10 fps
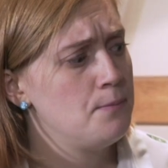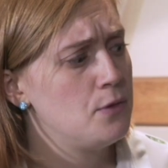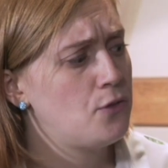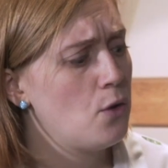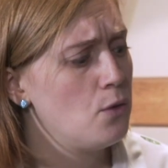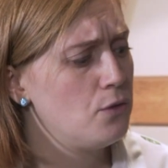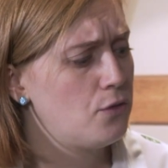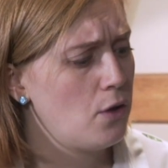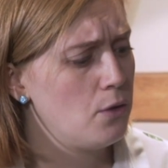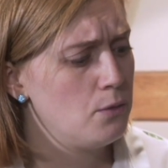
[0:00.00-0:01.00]

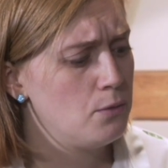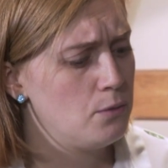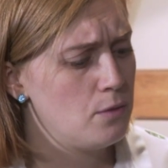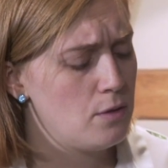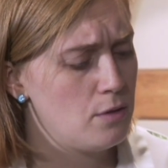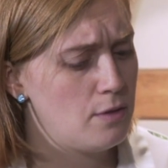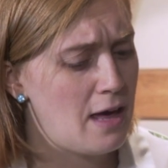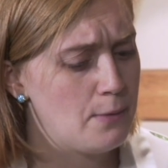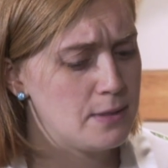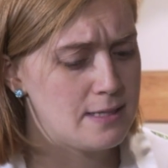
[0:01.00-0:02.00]
So
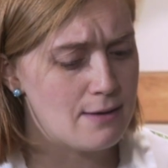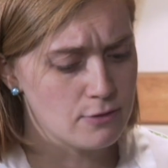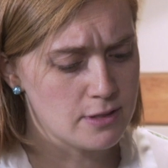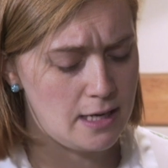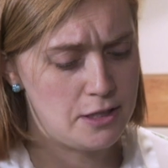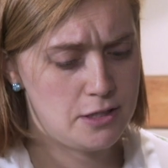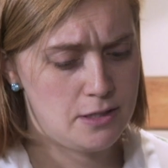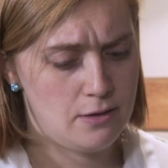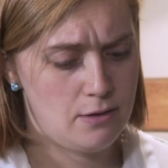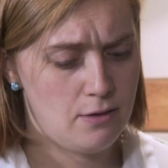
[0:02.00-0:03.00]
there were several
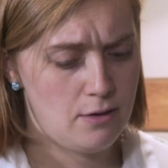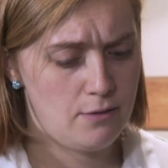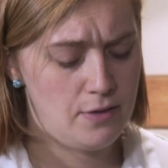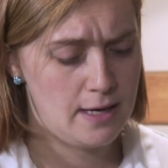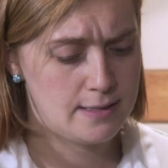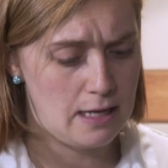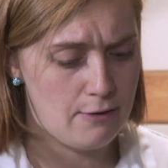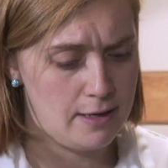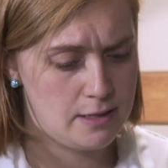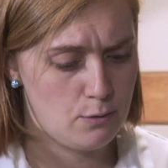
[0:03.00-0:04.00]
stages of the
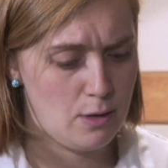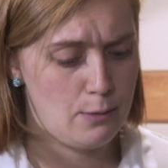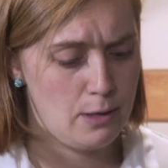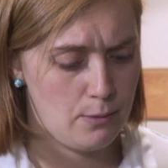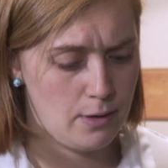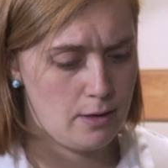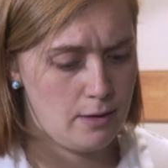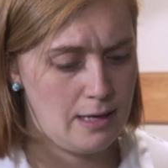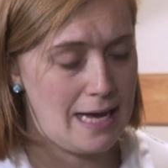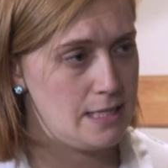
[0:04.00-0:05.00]
accelerator where we were
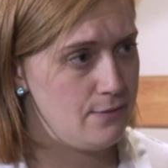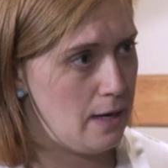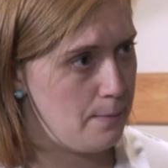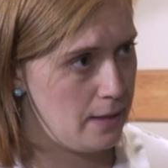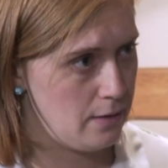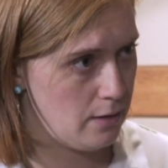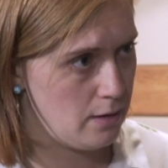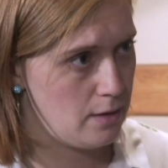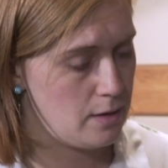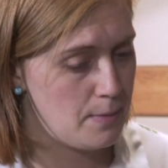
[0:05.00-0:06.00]
developing
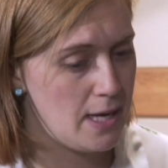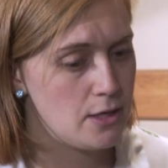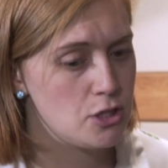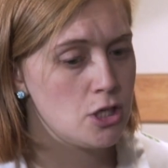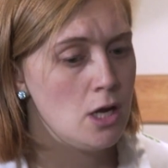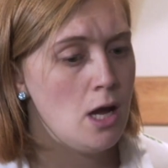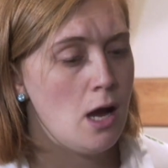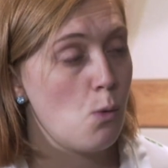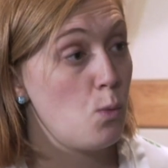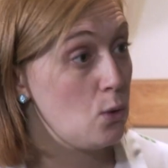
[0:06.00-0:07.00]
the pitch,
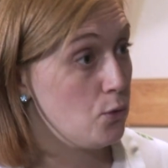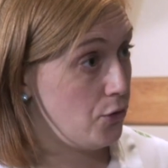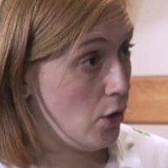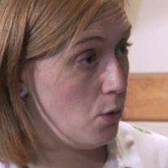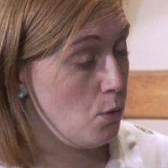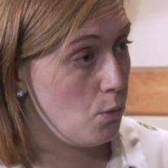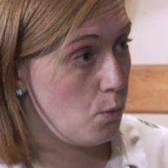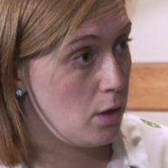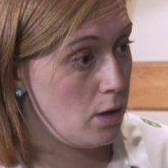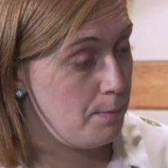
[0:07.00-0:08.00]
and we also
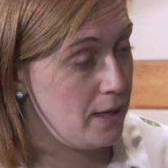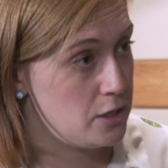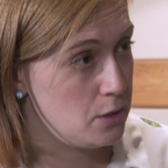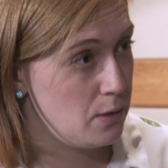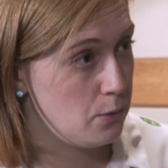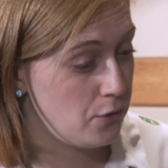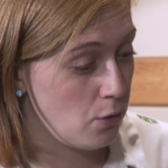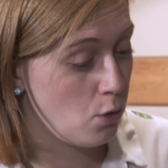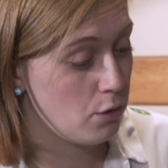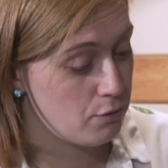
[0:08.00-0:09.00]

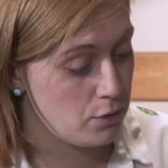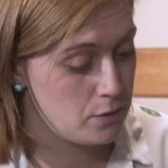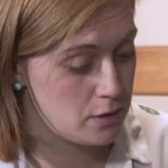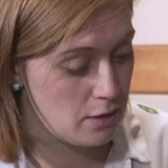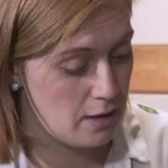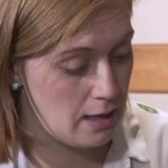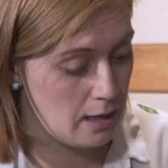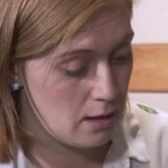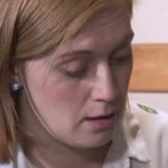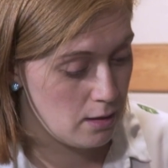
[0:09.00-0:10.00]
got through to
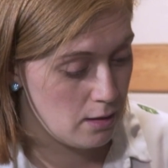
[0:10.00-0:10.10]
the